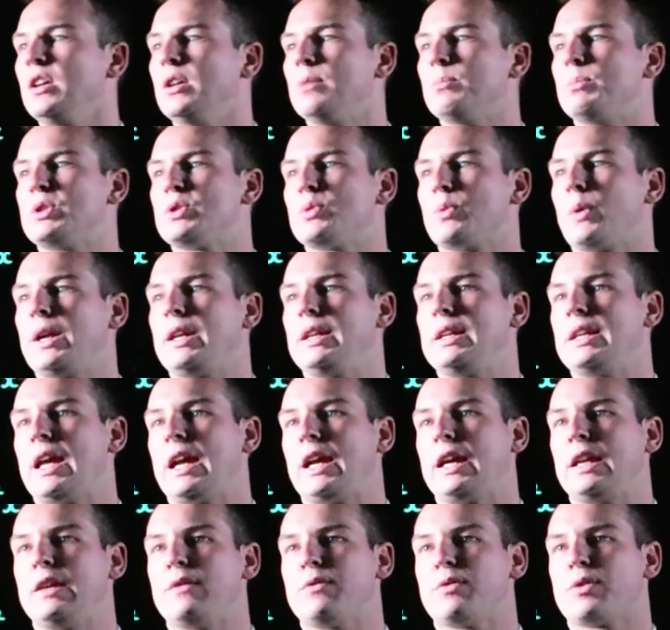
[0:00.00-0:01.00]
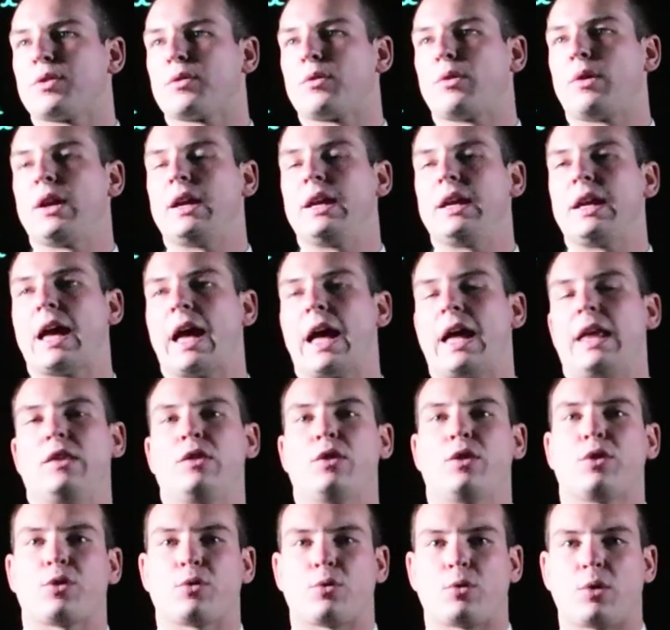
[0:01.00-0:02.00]
between -3
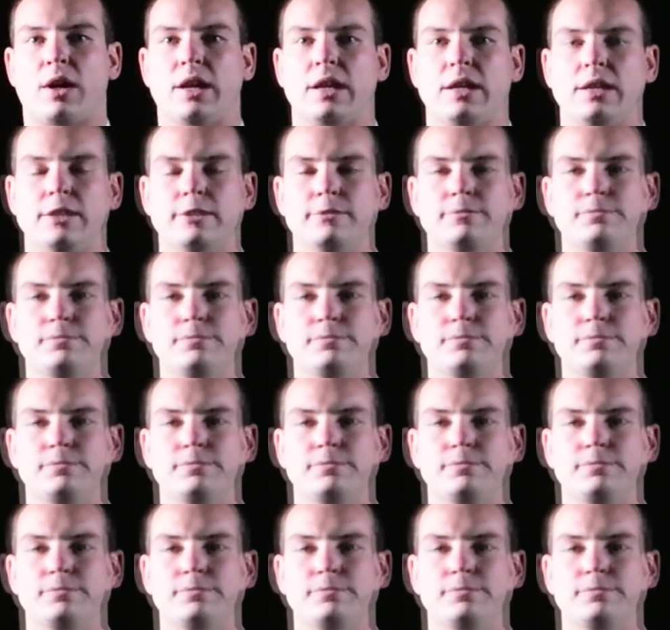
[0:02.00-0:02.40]
and 3.